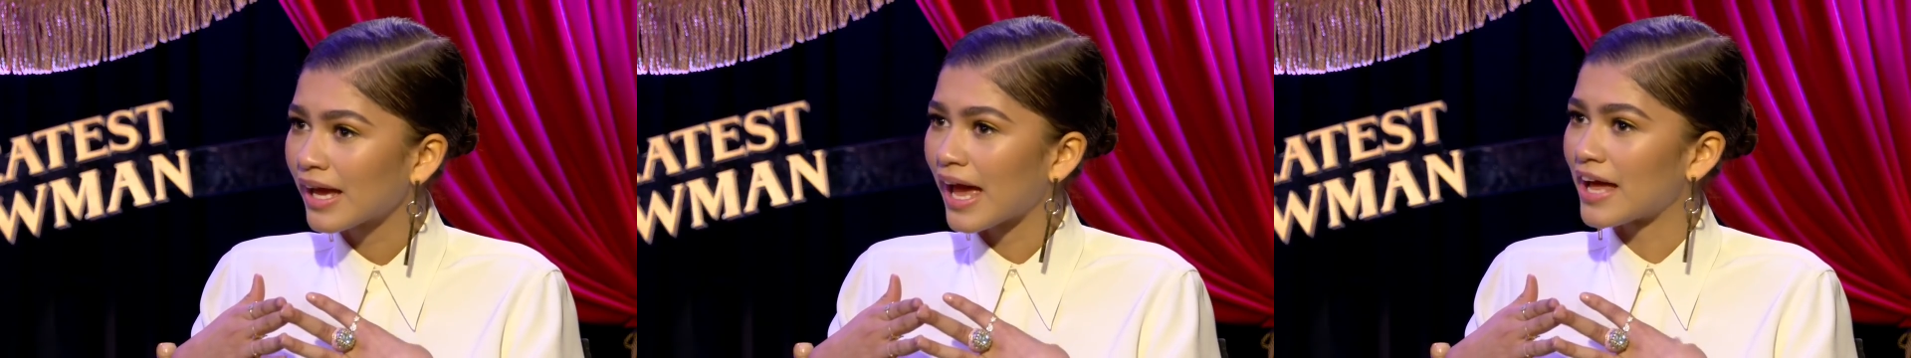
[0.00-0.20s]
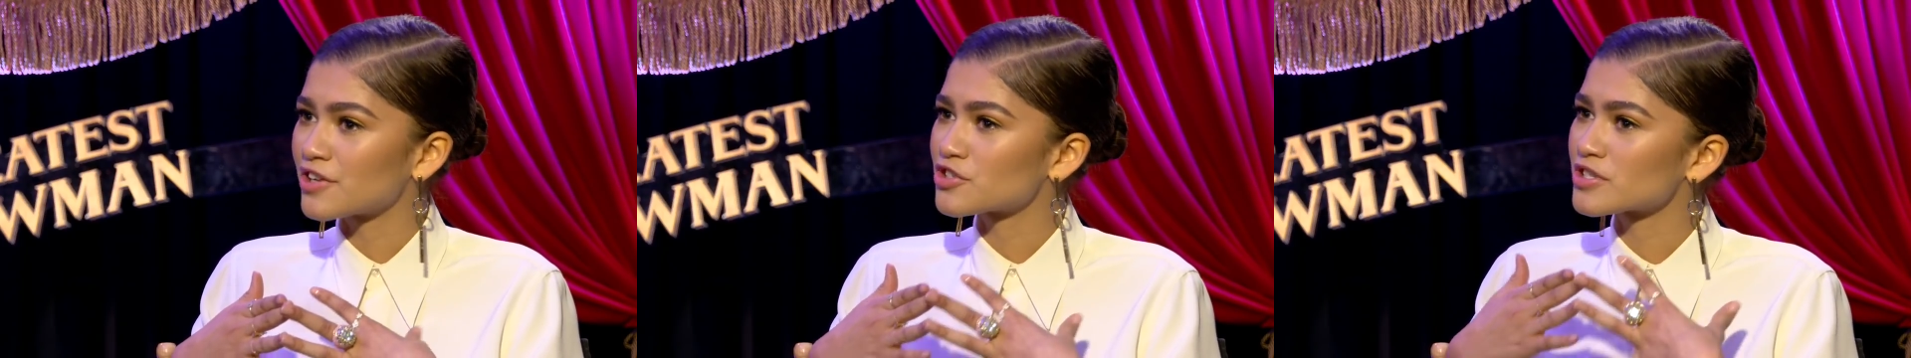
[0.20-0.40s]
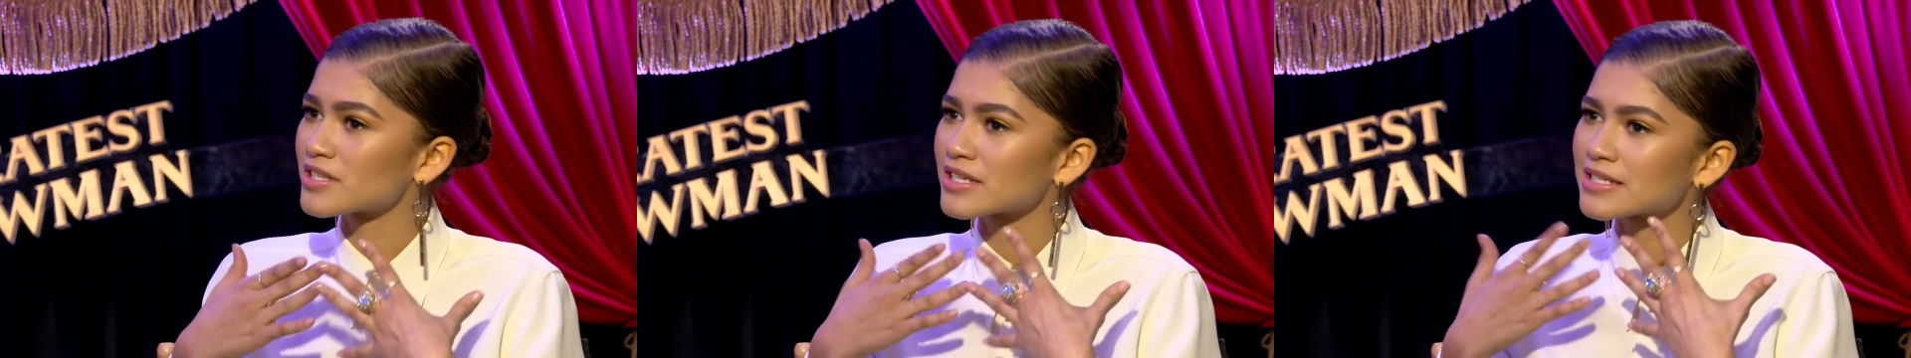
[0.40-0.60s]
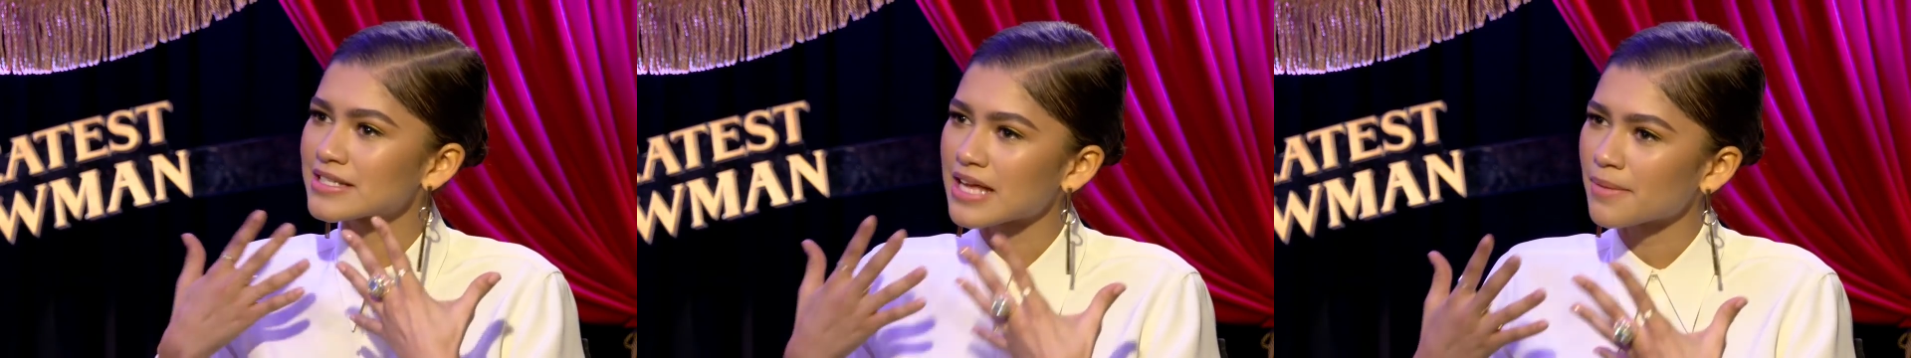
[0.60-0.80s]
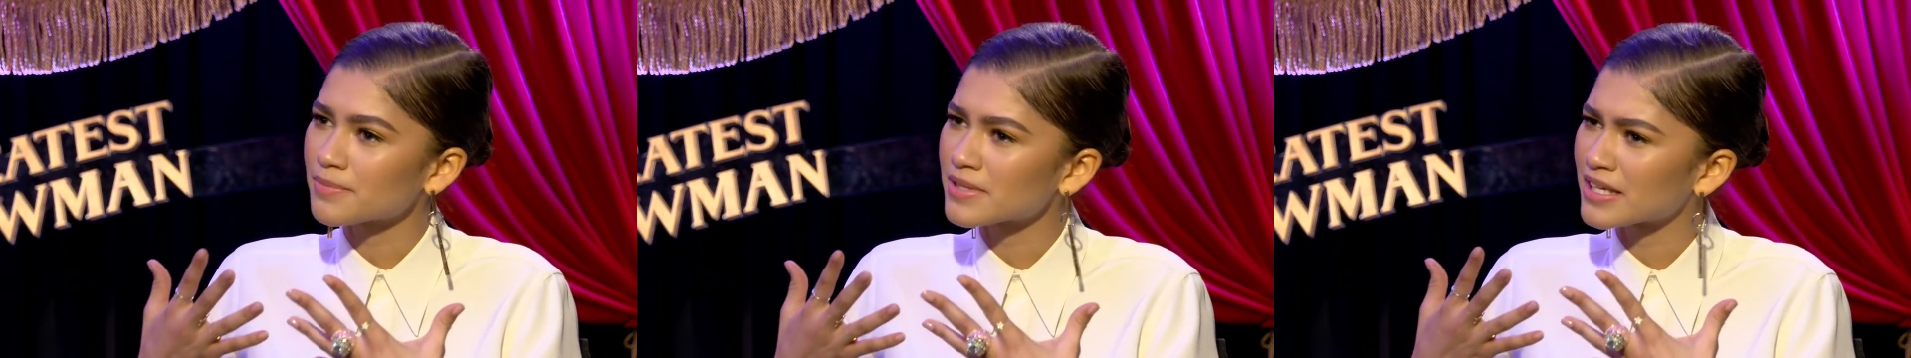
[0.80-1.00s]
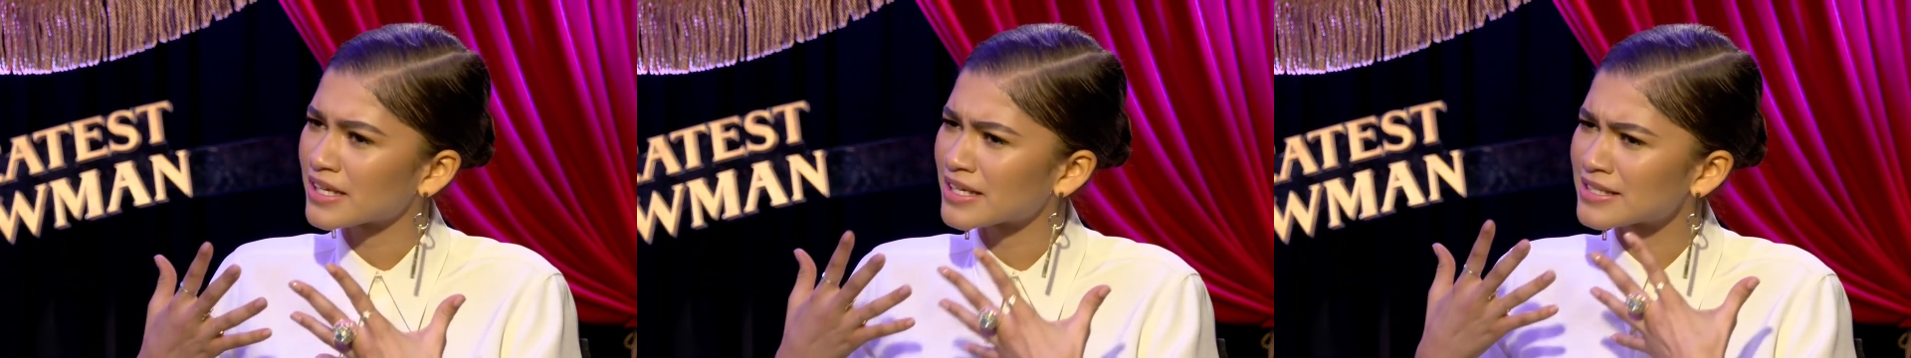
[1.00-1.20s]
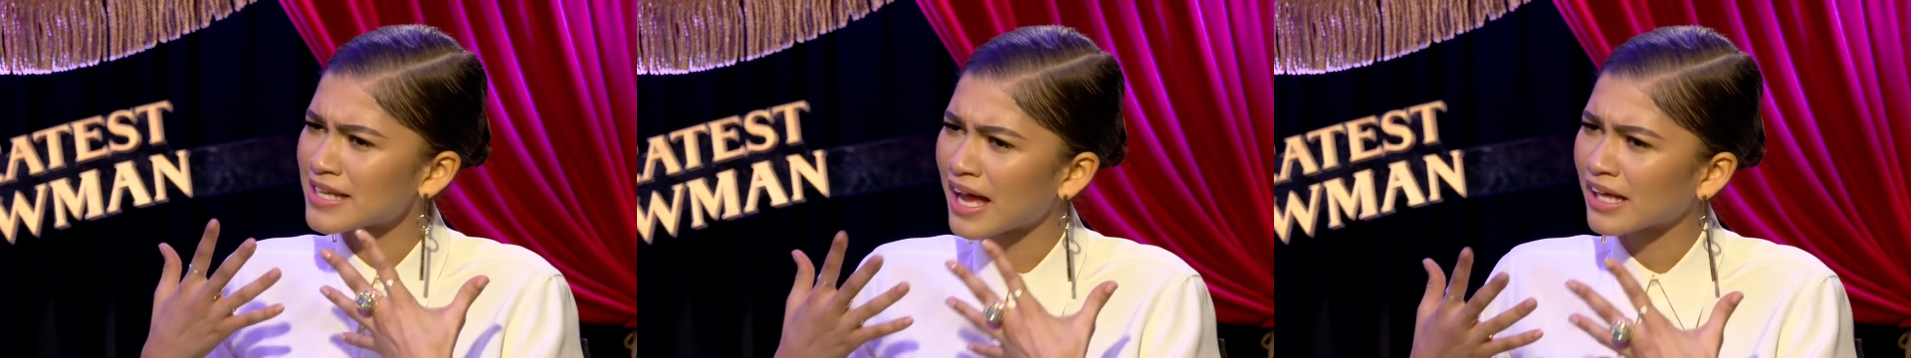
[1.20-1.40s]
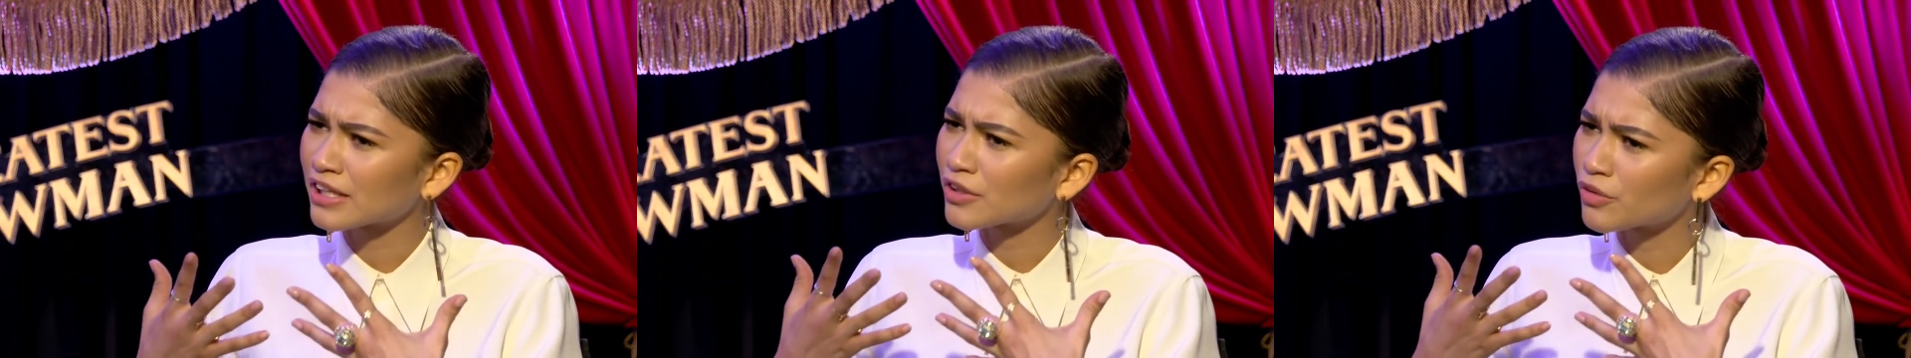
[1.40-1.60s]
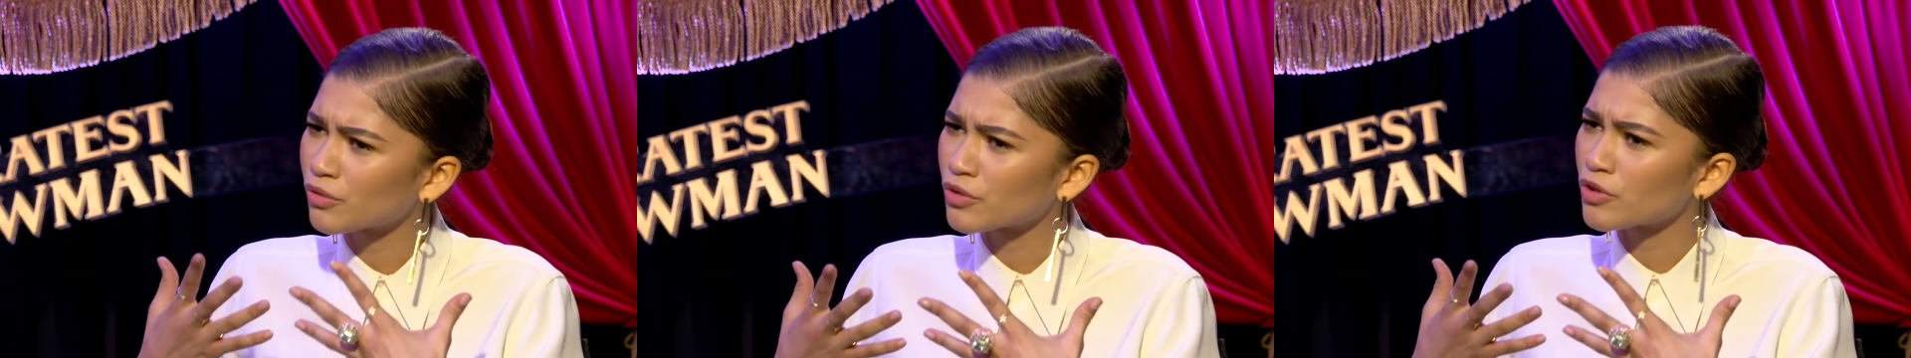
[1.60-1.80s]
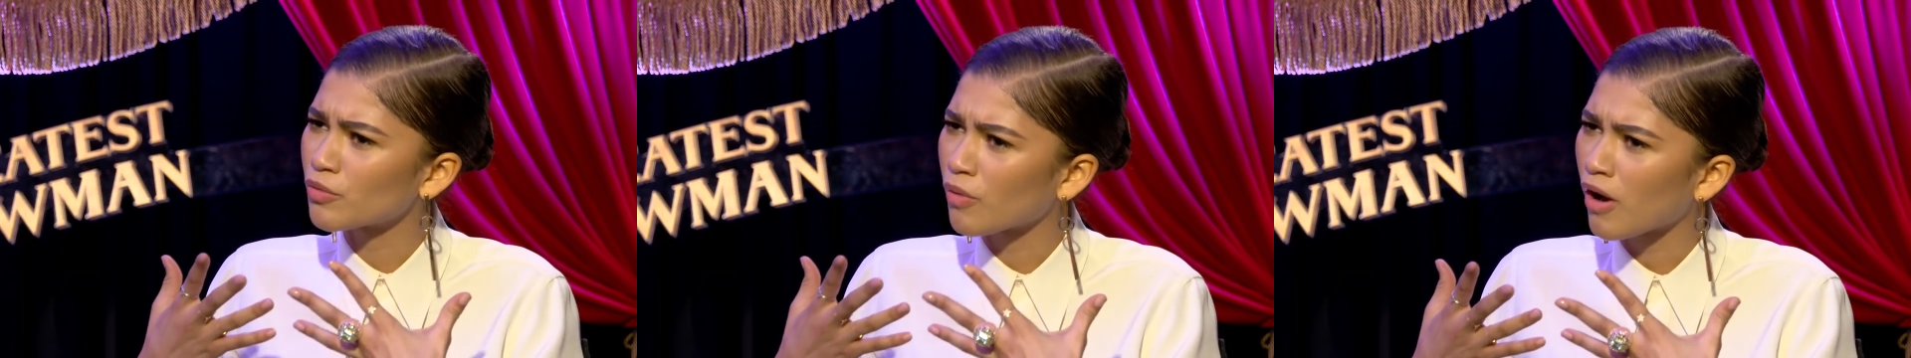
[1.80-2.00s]
and just accepting exactly who
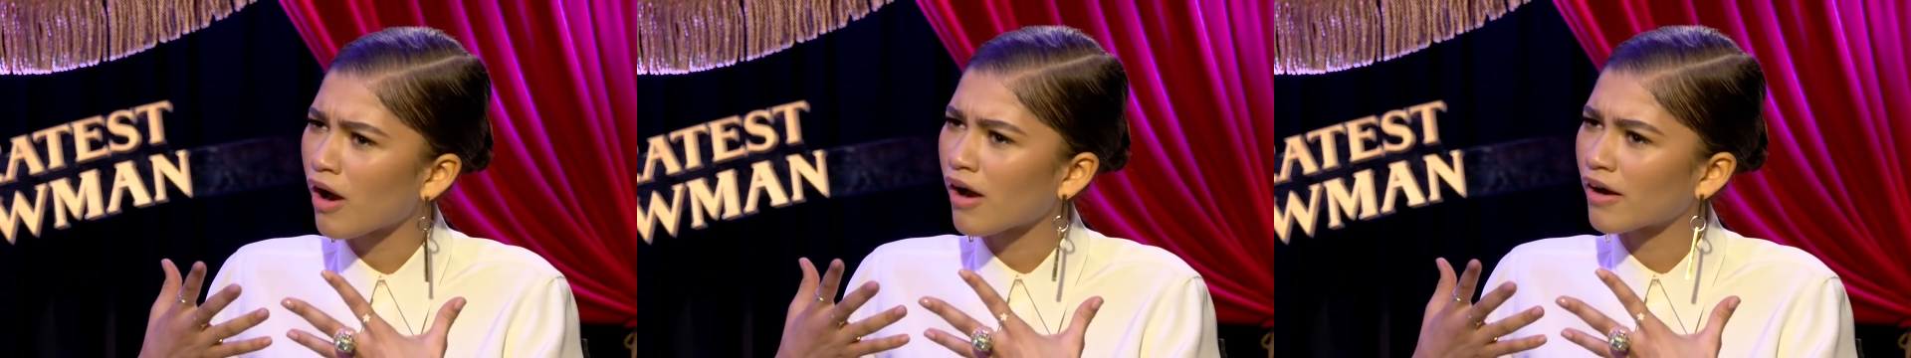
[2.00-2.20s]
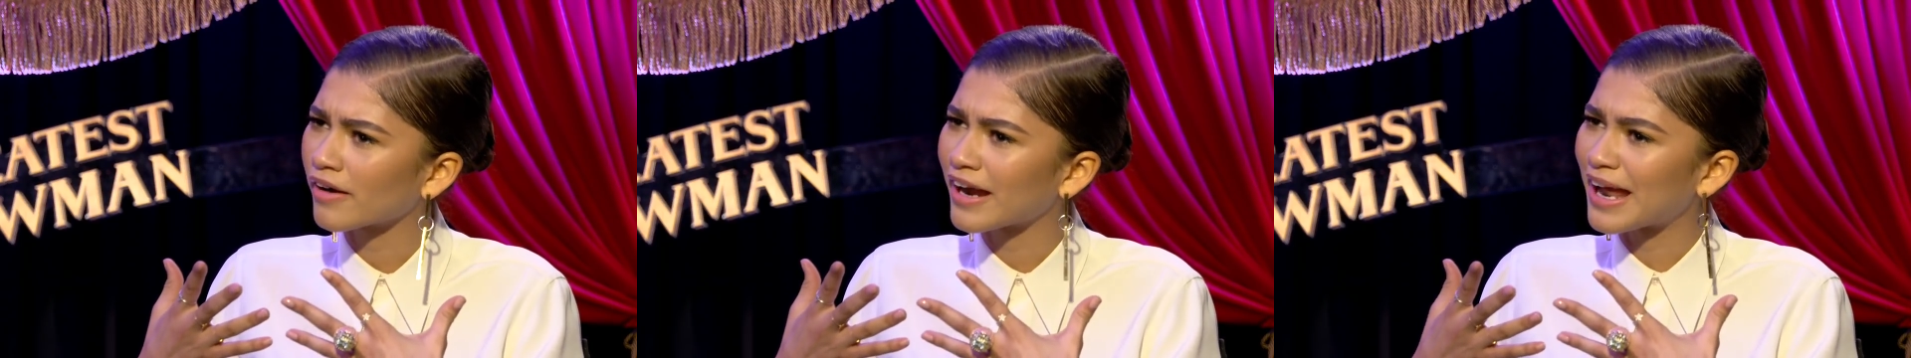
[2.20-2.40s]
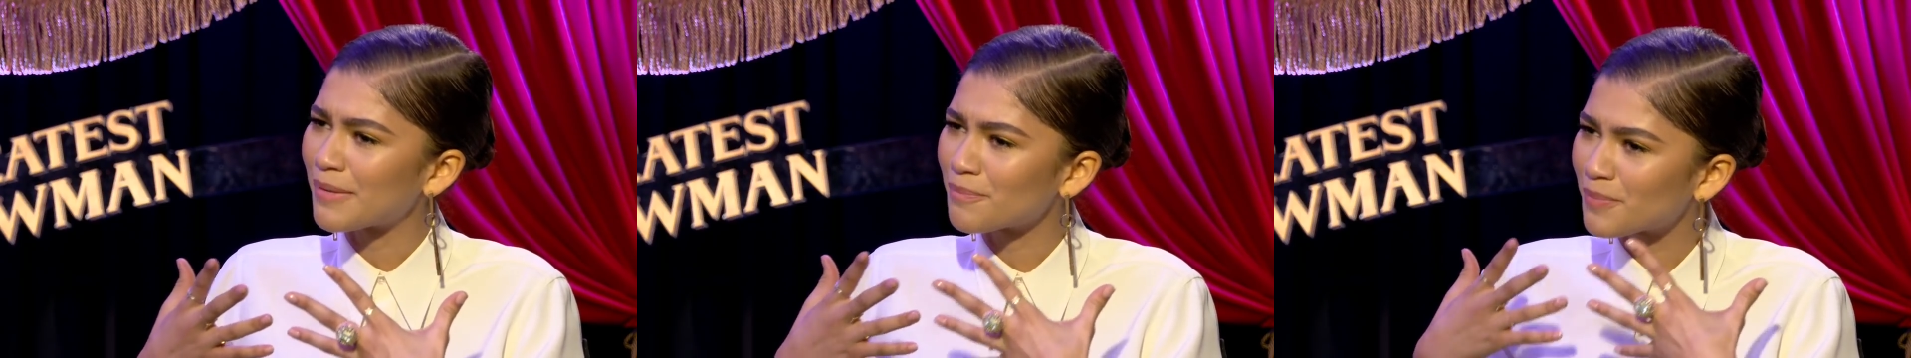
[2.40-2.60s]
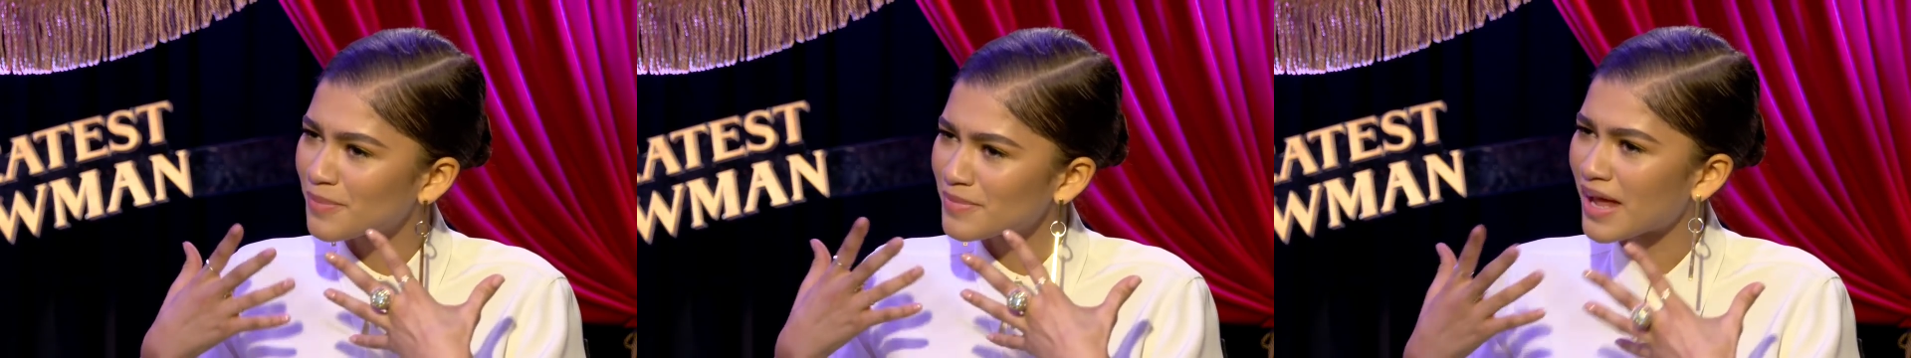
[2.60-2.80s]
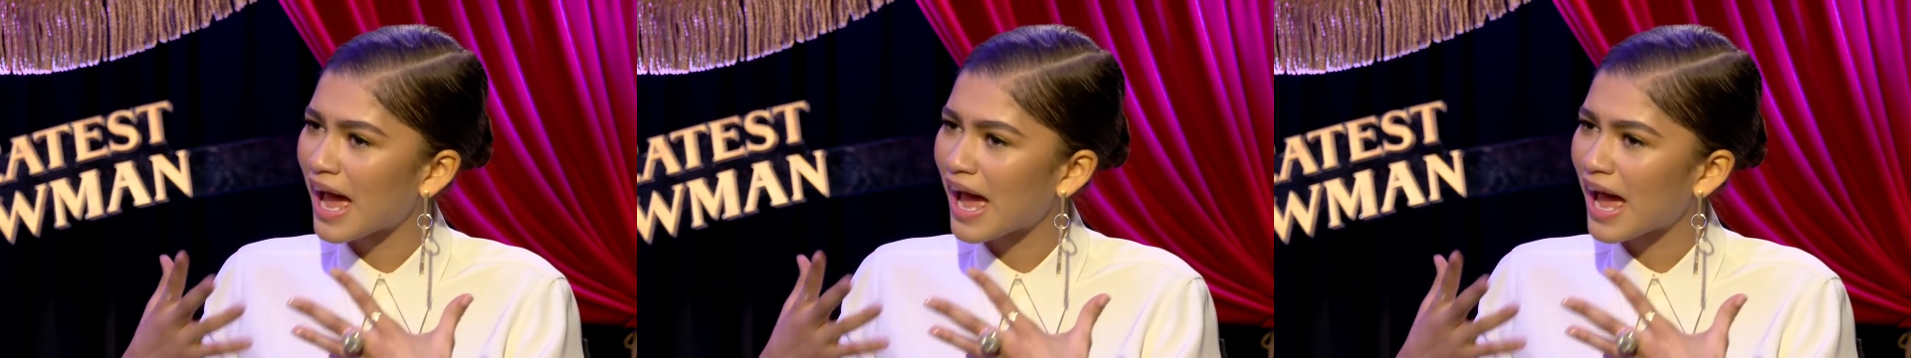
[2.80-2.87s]
you are, and